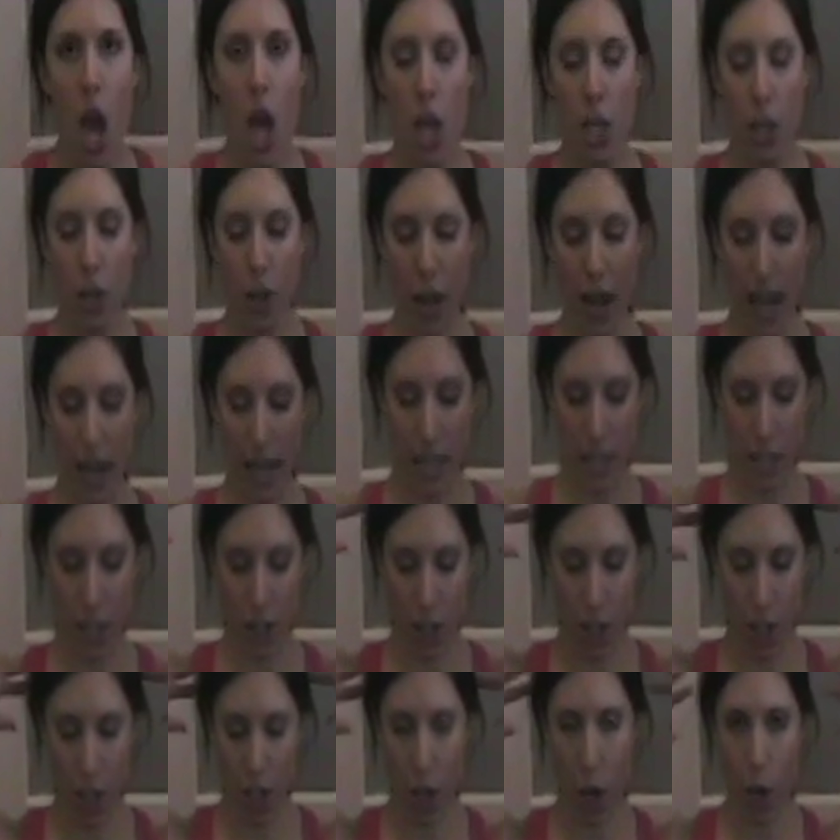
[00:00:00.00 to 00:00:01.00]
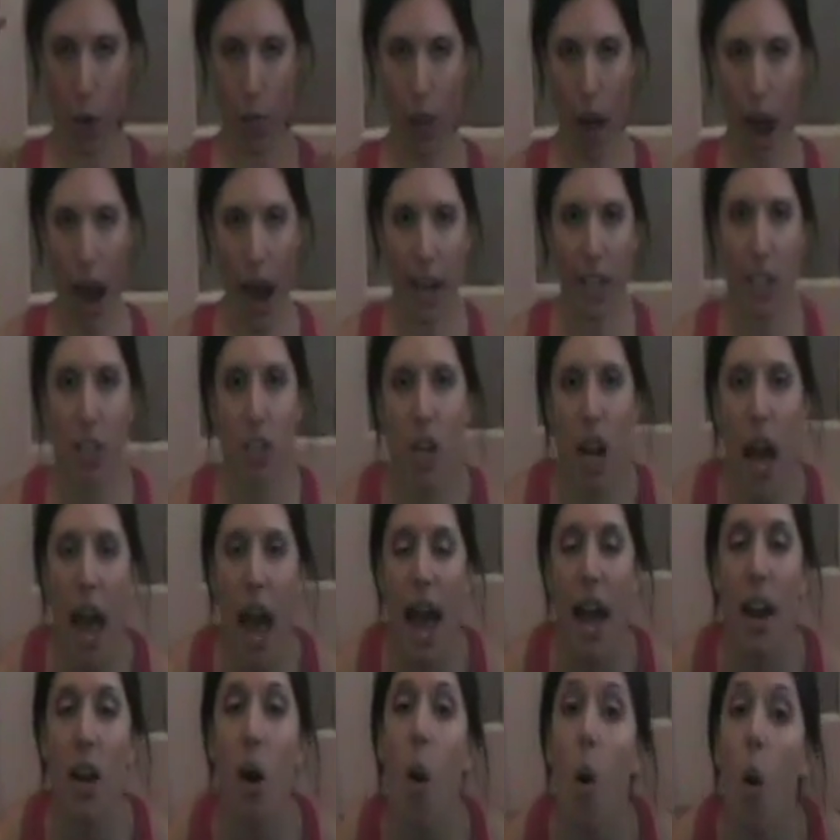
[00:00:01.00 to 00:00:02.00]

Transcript: Your hands are going to go behind your head,